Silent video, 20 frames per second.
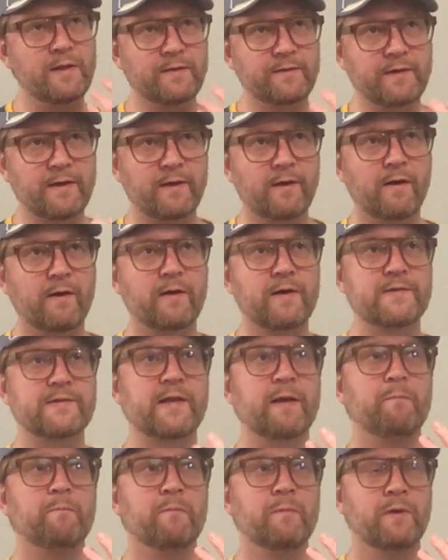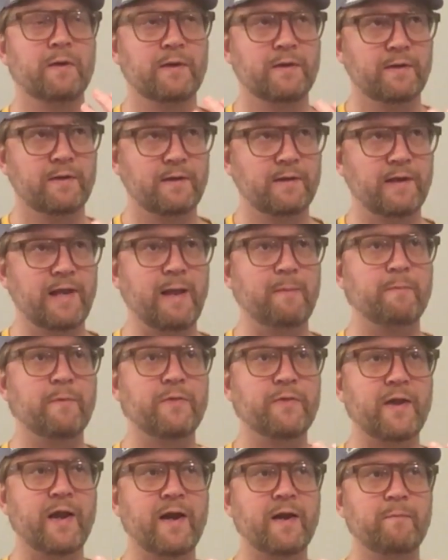There are some lemon
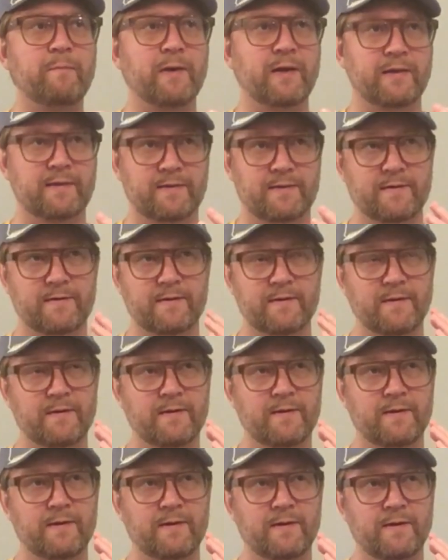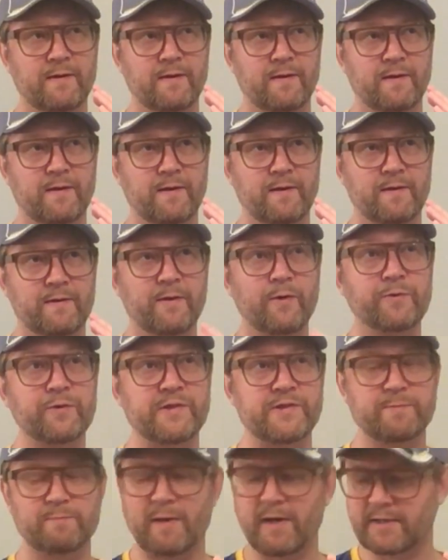there, but not
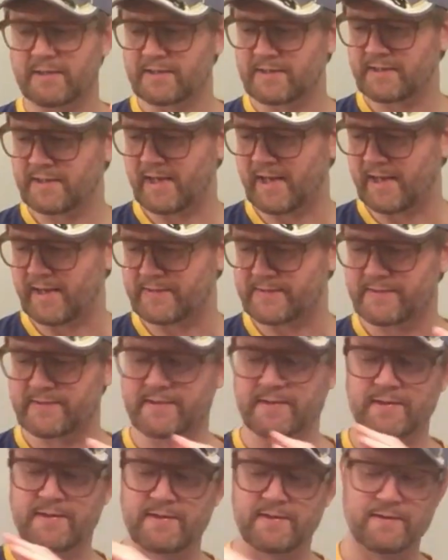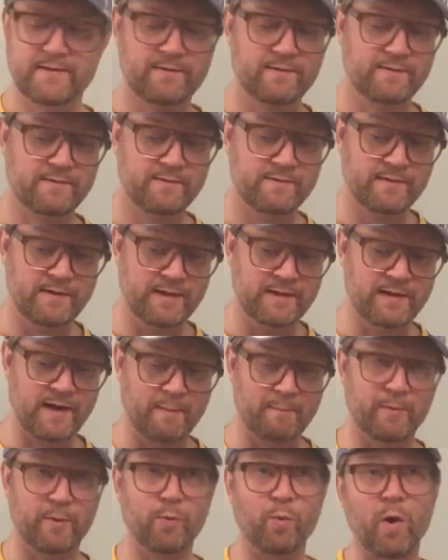as much as in
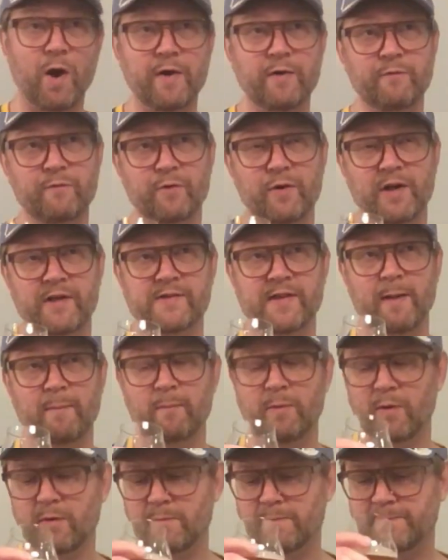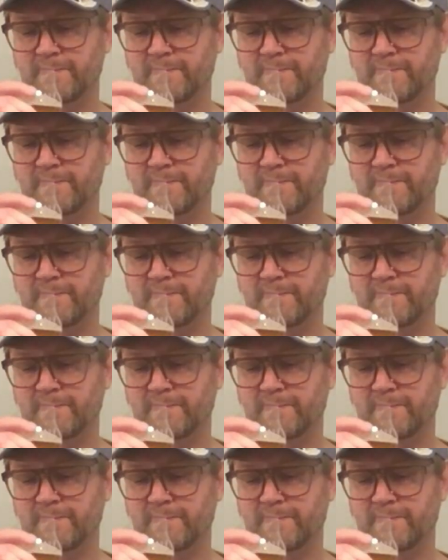number 1, for example.